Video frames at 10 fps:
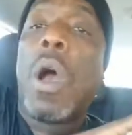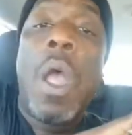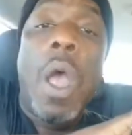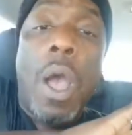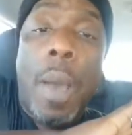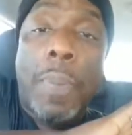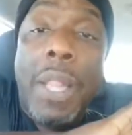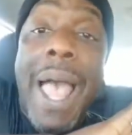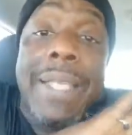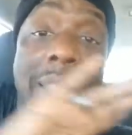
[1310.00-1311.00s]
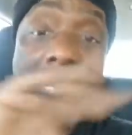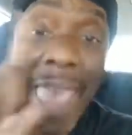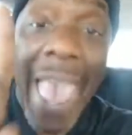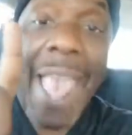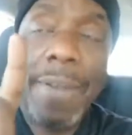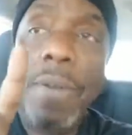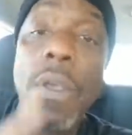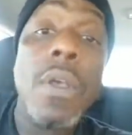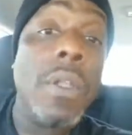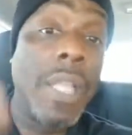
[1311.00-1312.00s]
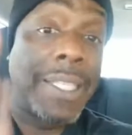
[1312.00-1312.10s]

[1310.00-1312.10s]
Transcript: applies to that. The